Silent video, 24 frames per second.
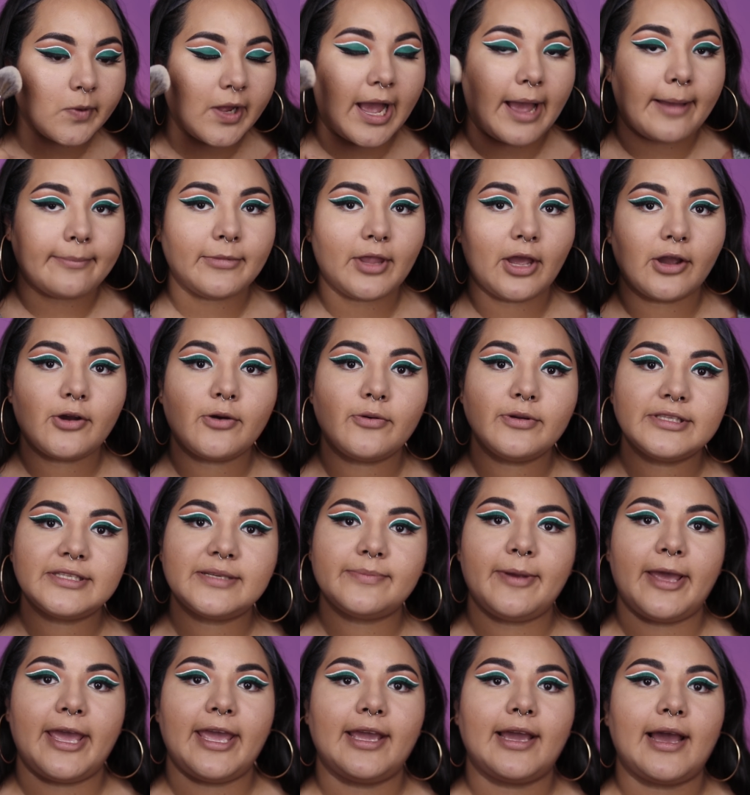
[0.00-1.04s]
I'm not going
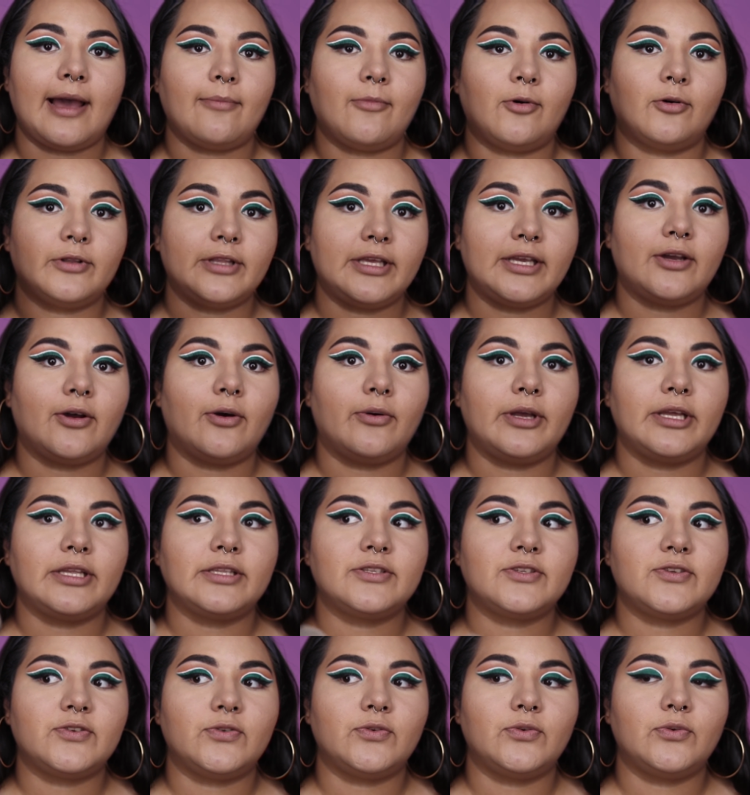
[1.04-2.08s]
to bake. I'm only
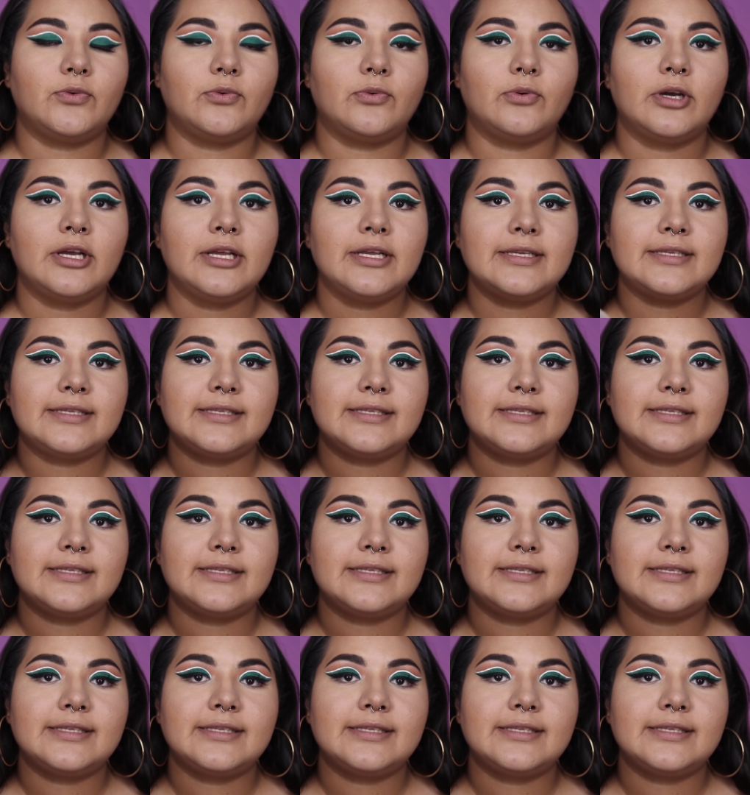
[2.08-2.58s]
going to